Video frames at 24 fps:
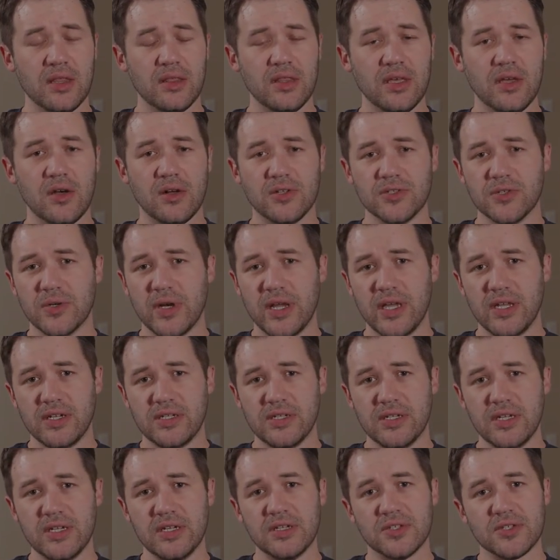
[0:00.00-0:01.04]
The Ultra
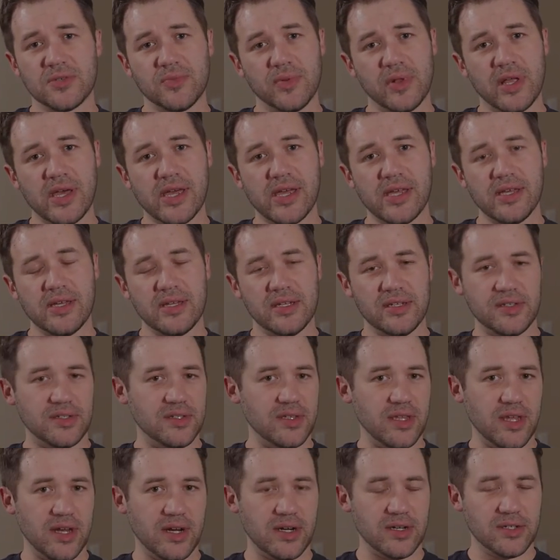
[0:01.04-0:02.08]
H D display
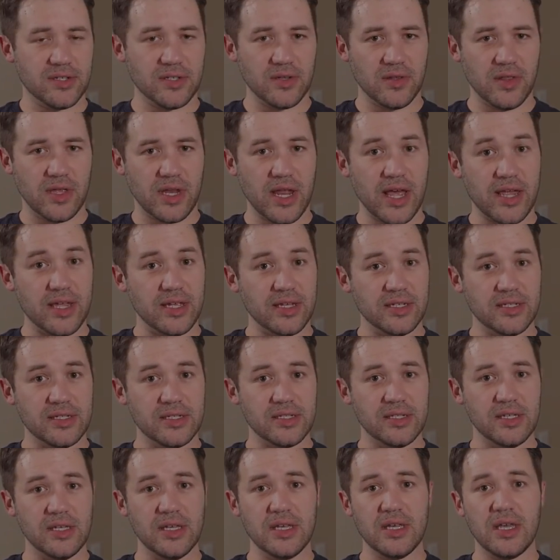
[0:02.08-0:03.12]
is there so that I can
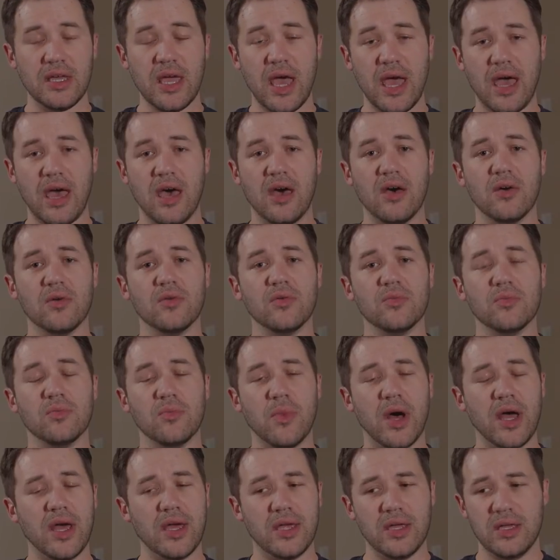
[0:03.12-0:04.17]
see how
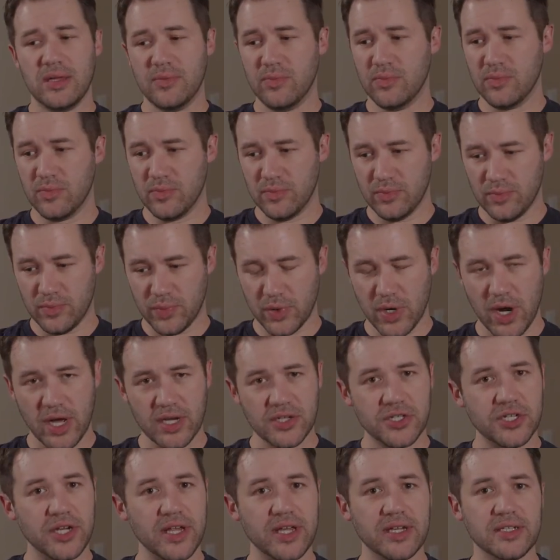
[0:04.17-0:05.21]
my
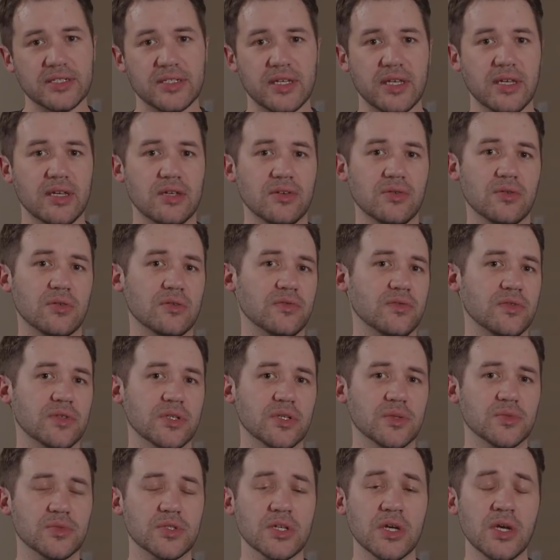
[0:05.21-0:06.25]
projects and or
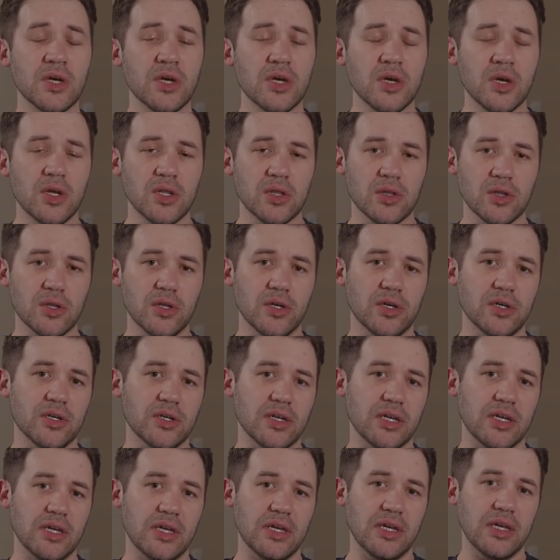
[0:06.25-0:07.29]
films
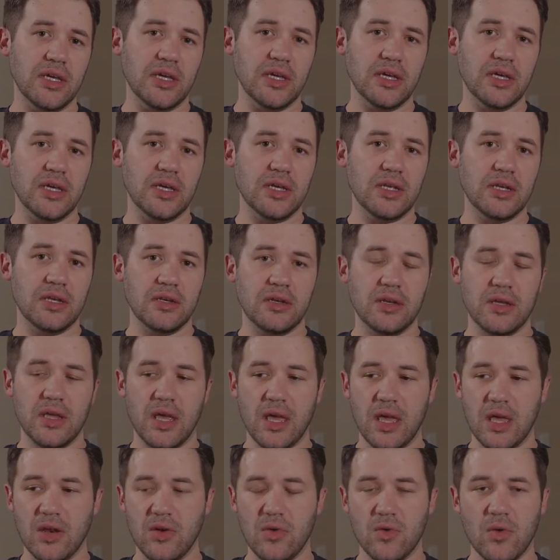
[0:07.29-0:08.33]
look in
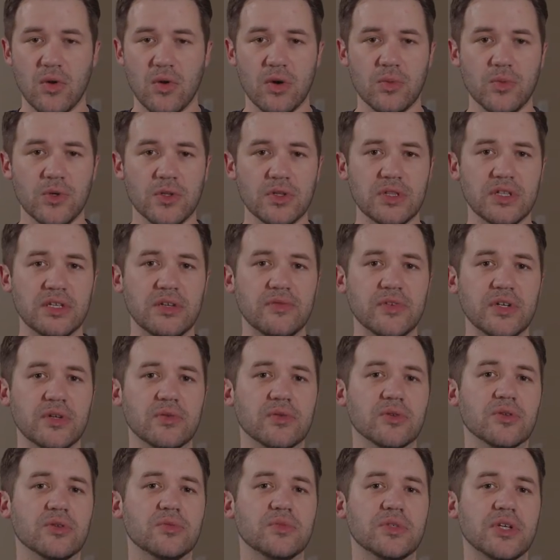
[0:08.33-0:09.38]
a normal living
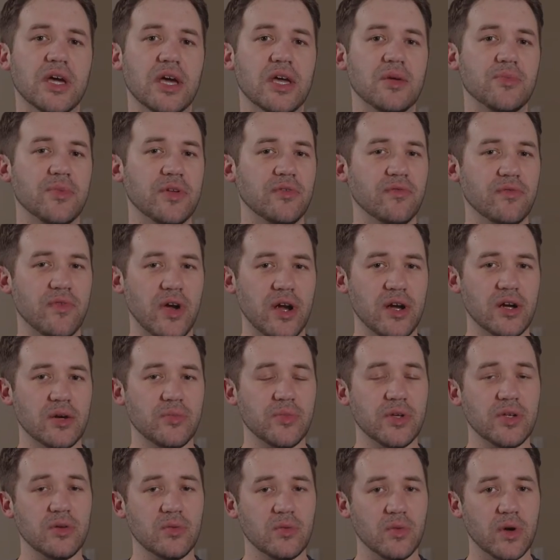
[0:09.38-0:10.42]
room type
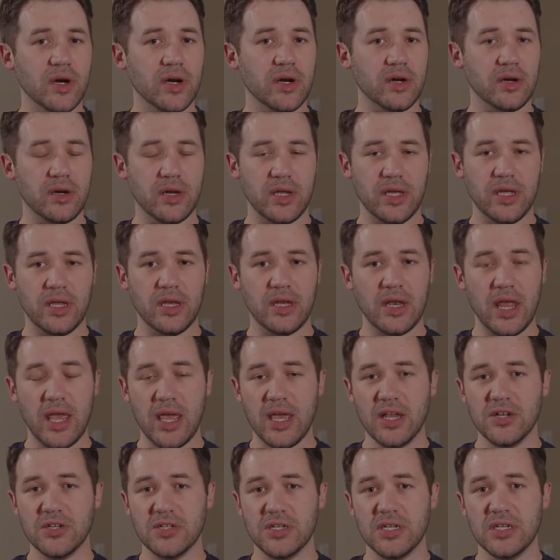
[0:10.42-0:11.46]
environment where an
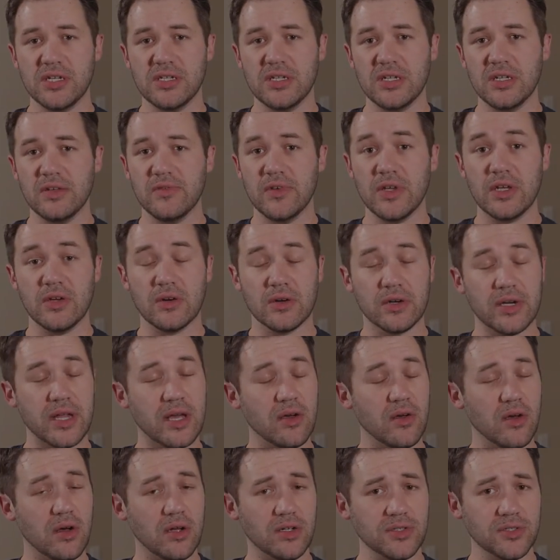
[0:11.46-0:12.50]
H D T V or
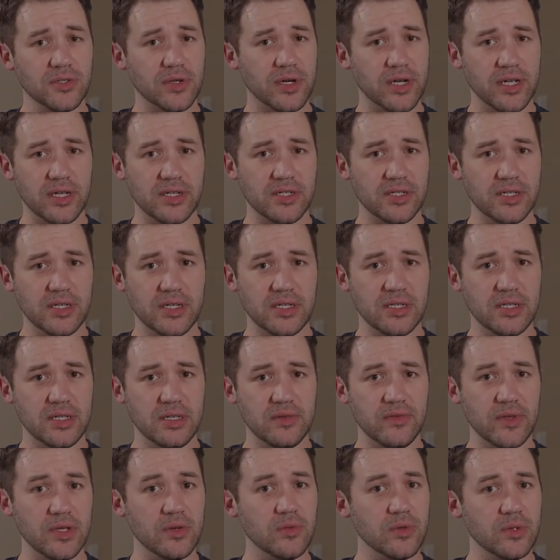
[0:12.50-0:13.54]
now Ultra H D T
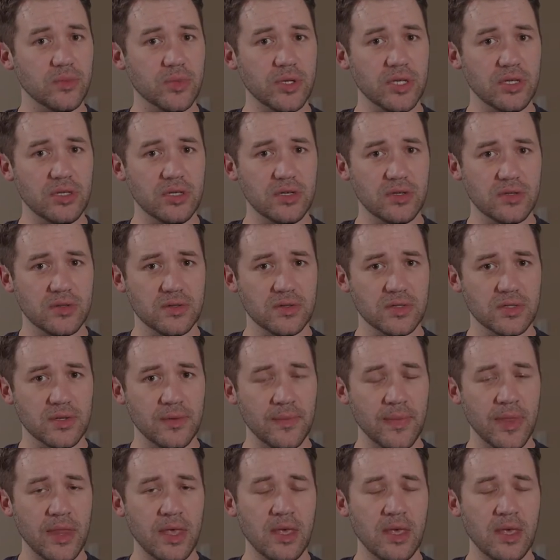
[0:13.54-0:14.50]
V would be used.